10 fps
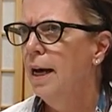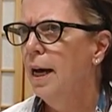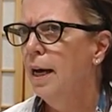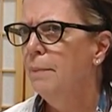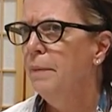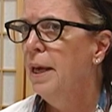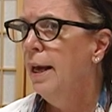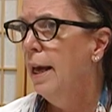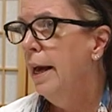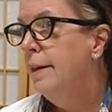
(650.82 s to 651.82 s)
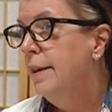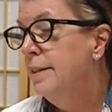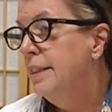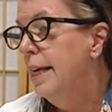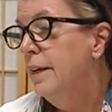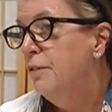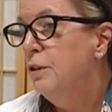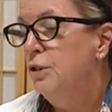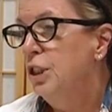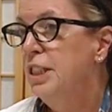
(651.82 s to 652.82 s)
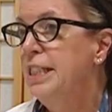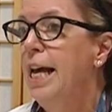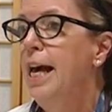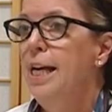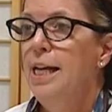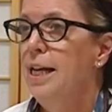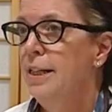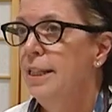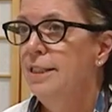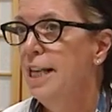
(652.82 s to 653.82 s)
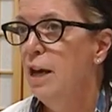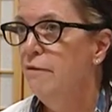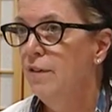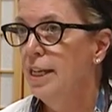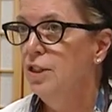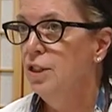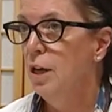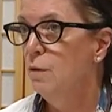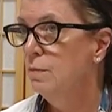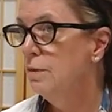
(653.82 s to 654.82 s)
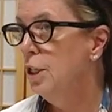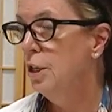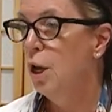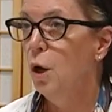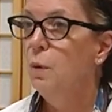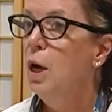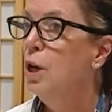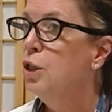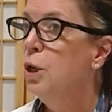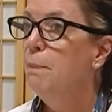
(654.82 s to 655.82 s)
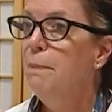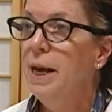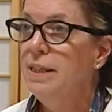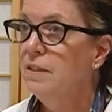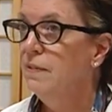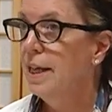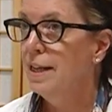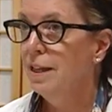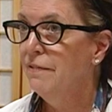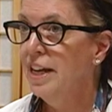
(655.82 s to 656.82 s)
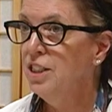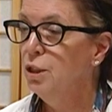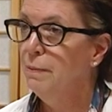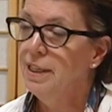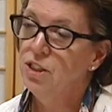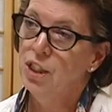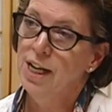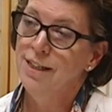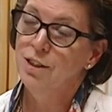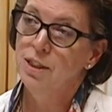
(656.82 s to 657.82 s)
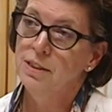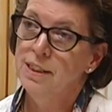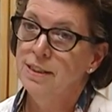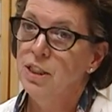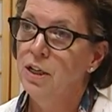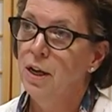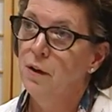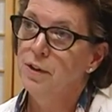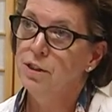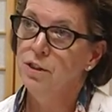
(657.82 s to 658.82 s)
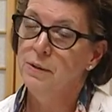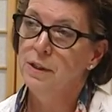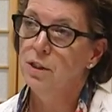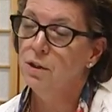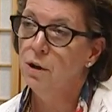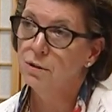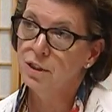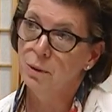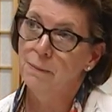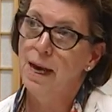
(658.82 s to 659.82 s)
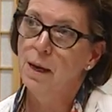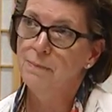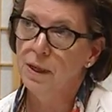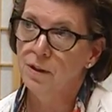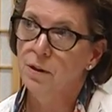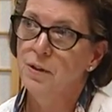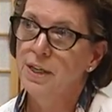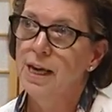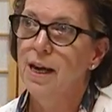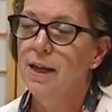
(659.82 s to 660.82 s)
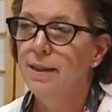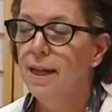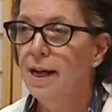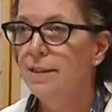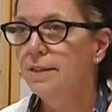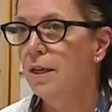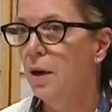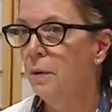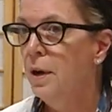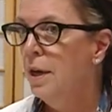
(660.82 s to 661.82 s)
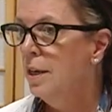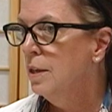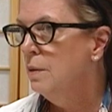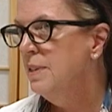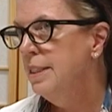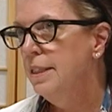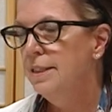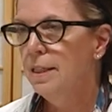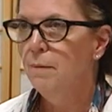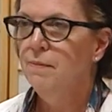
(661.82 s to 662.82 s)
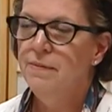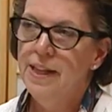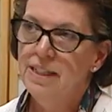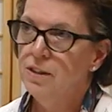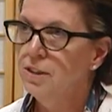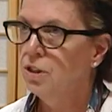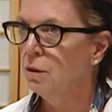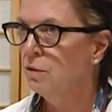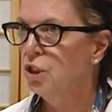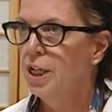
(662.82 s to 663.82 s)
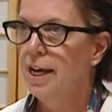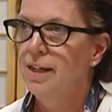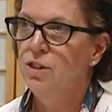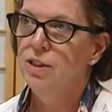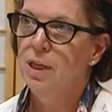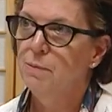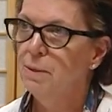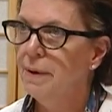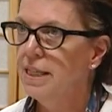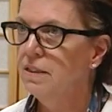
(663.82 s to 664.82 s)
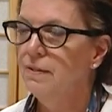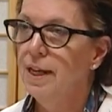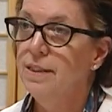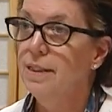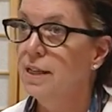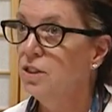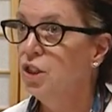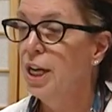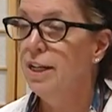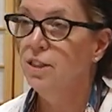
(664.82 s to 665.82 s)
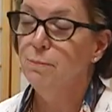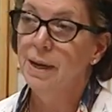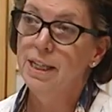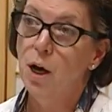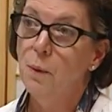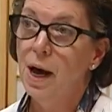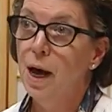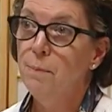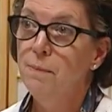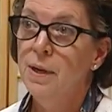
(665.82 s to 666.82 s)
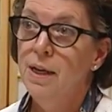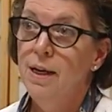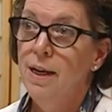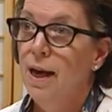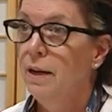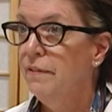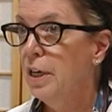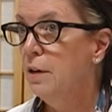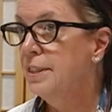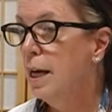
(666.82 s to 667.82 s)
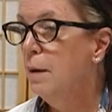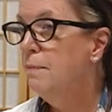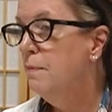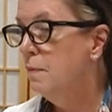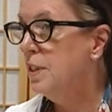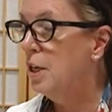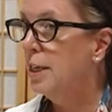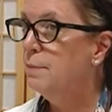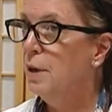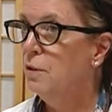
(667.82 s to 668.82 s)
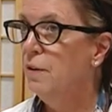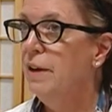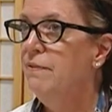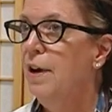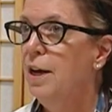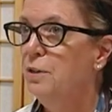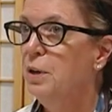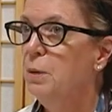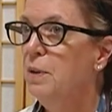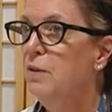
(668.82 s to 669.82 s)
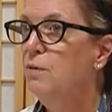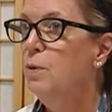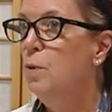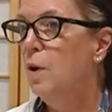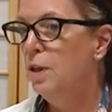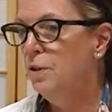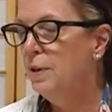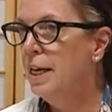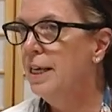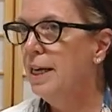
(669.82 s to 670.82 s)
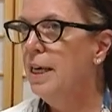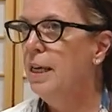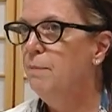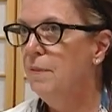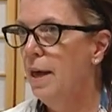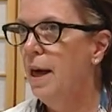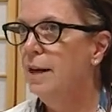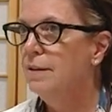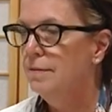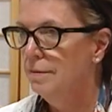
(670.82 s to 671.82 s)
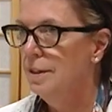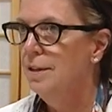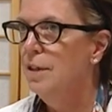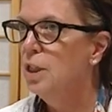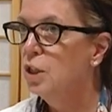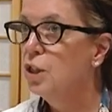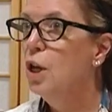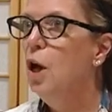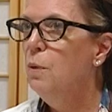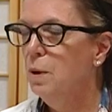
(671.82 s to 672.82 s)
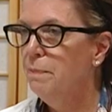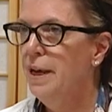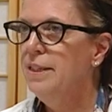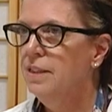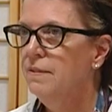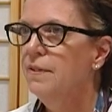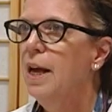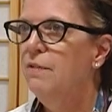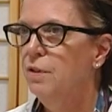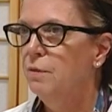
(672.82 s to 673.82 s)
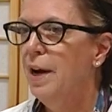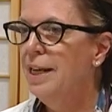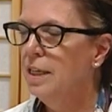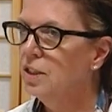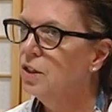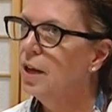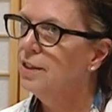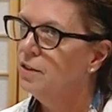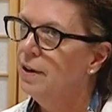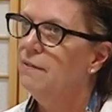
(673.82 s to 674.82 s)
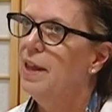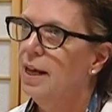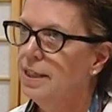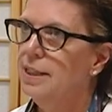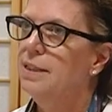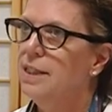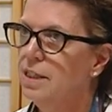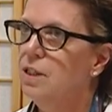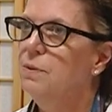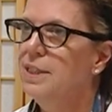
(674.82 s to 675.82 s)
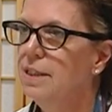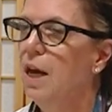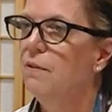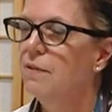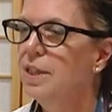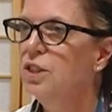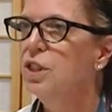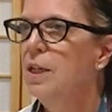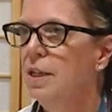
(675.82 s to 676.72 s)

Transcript: Um, and then say if you just stay in the same flood zone, you know, your base flood elevation may change. It's, you know, they're doing the coastal mapping, they're looking at that. So we see some that don't change. Some of the base flood does change. It mm-hmm. might go up. And if it goes up, we talked about grandfathering before, you can keep that okay. lower base flood for rating as long as you have that continuous coverage.